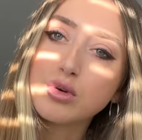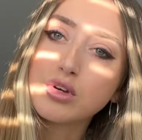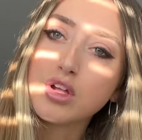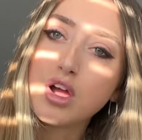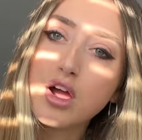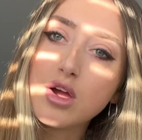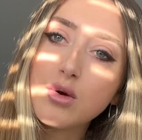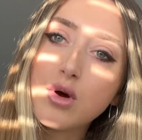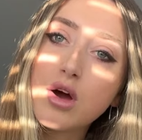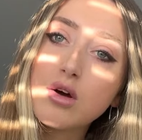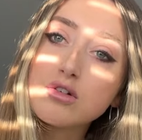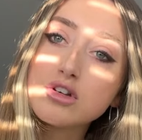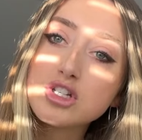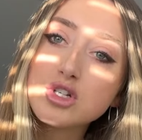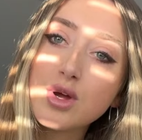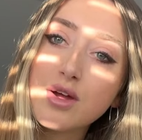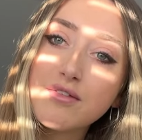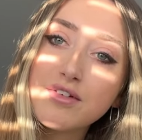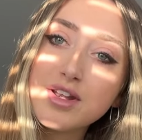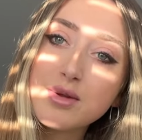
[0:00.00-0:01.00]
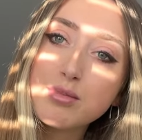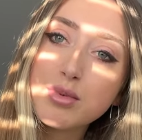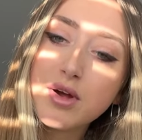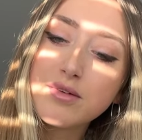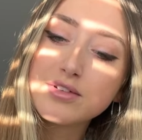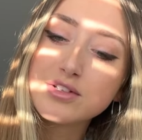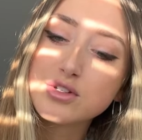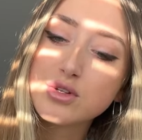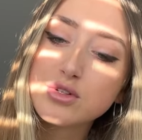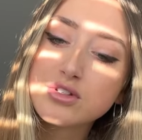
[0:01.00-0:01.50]
go, Oh, do you have any
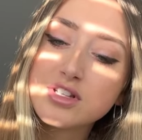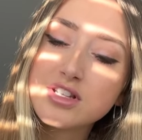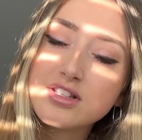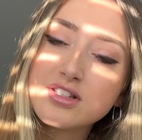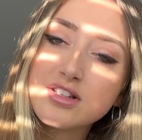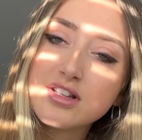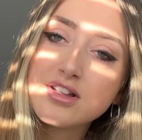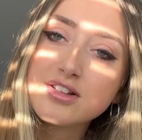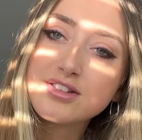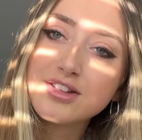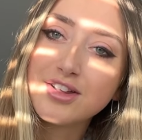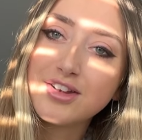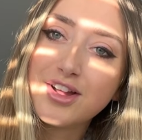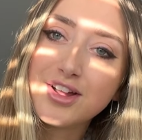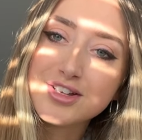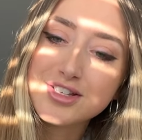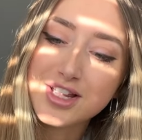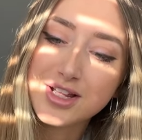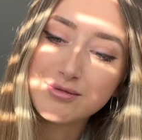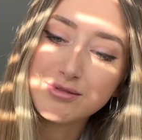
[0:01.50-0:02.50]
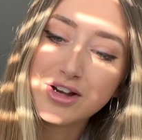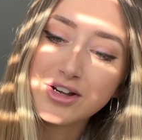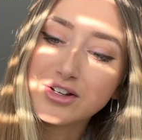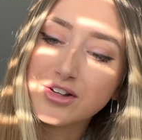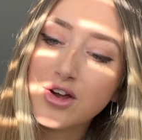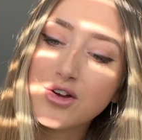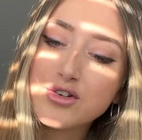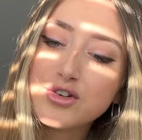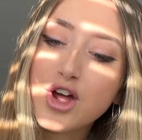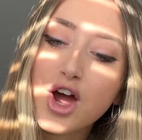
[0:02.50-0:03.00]
brothers or sisters? And I'd turn around and
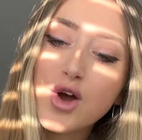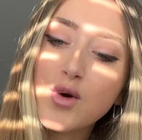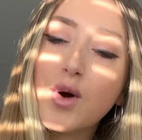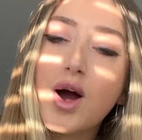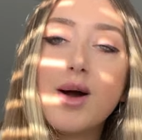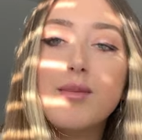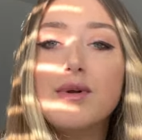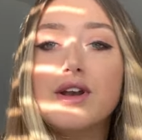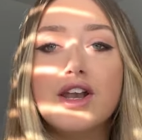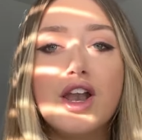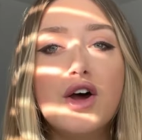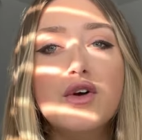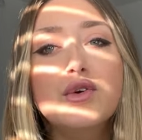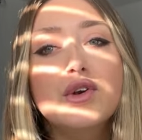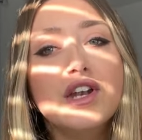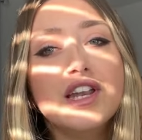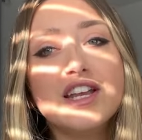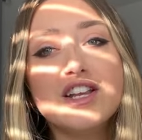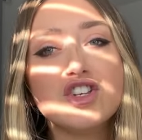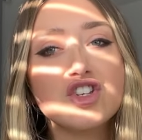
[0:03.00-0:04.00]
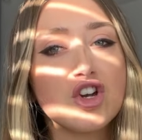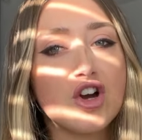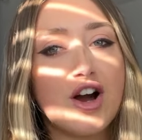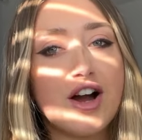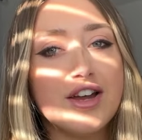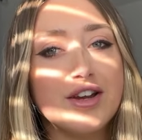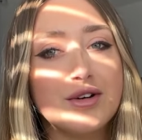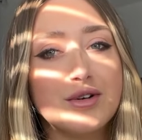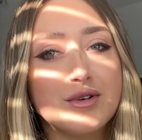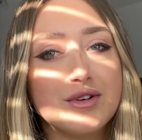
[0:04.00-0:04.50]
go, No, I'm a lonely
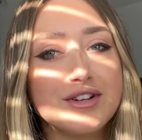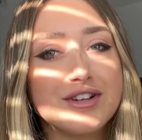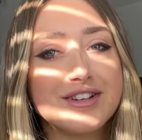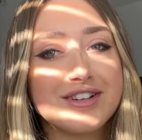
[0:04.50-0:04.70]
child.